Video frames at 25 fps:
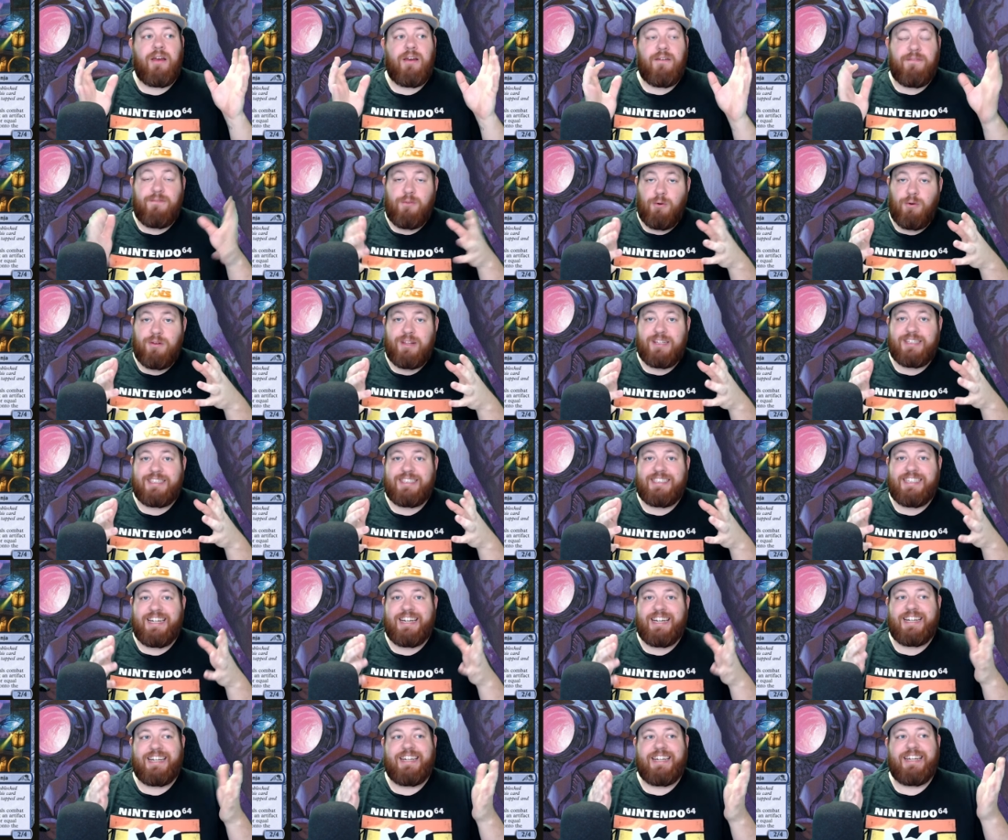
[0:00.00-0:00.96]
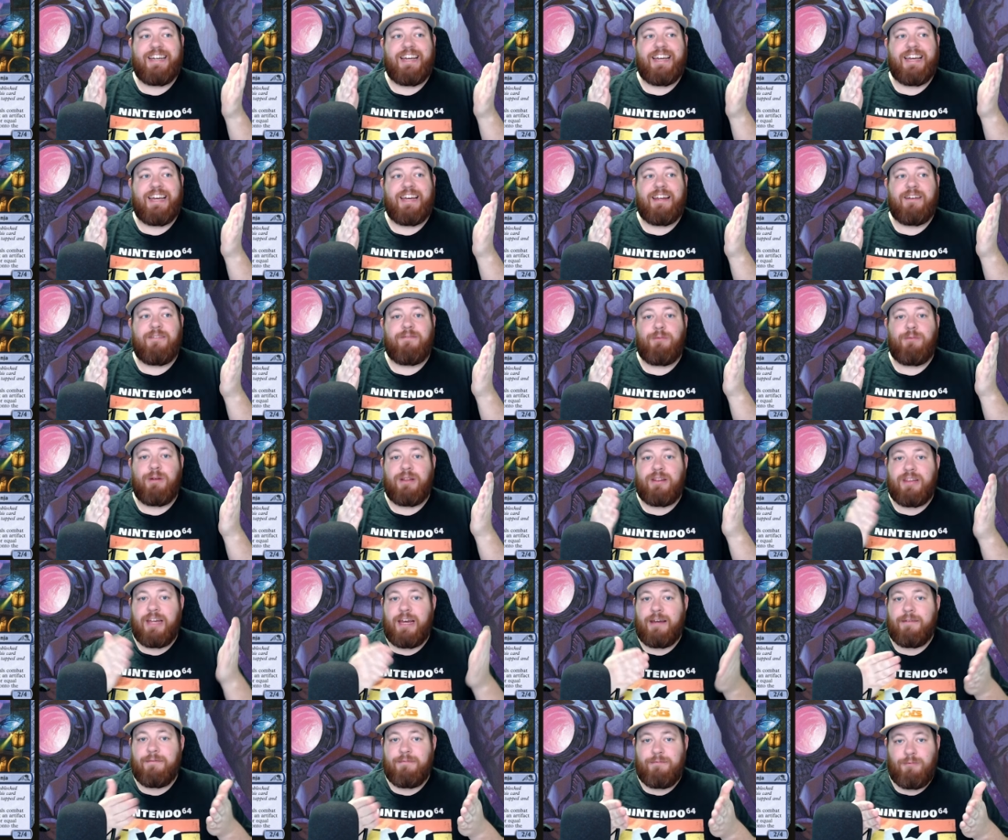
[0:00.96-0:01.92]
for this deck, and with
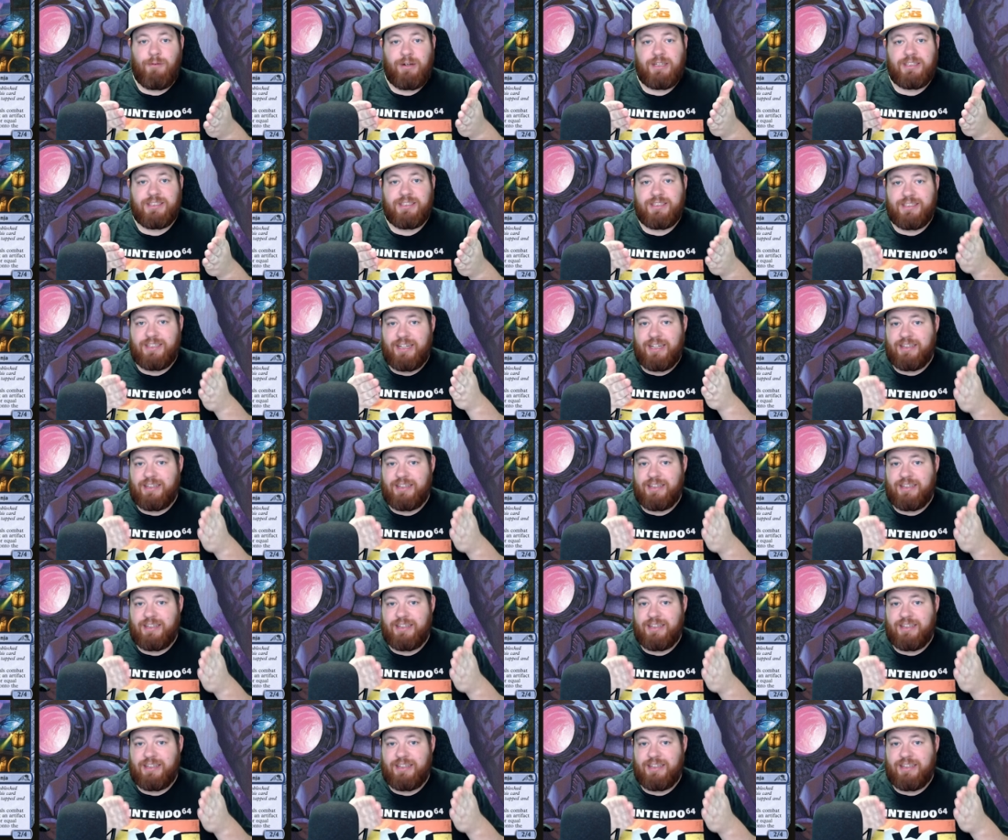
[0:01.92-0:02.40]
that reason,